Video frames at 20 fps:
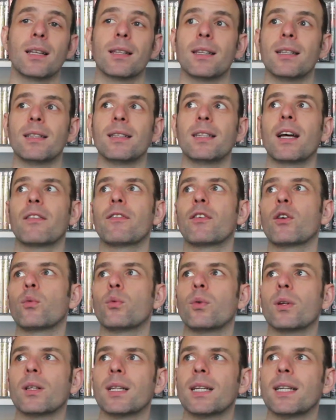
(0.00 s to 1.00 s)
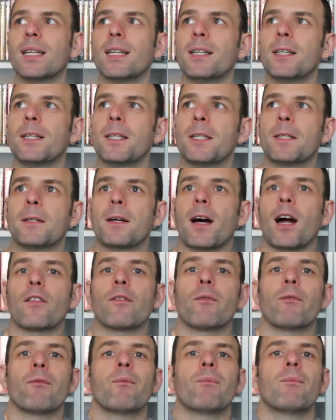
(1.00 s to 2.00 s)
that never really
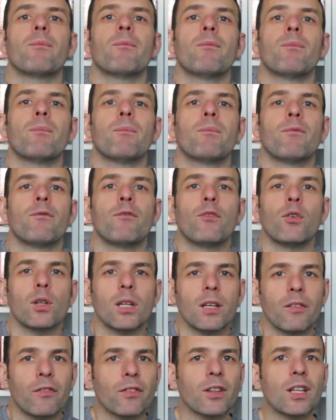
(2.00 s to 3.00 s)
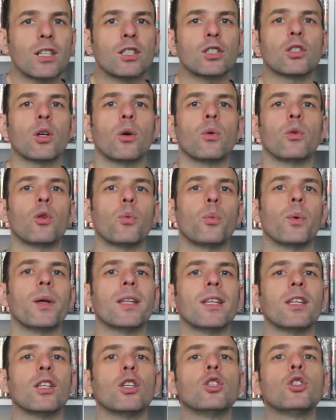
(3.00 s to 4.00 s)
fully fledged out the
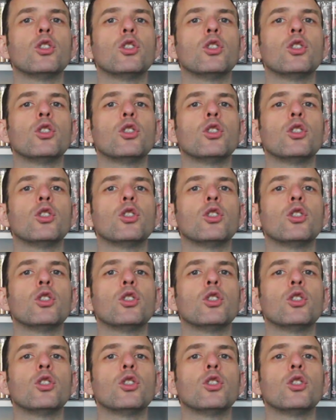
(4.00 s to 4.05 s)
way that they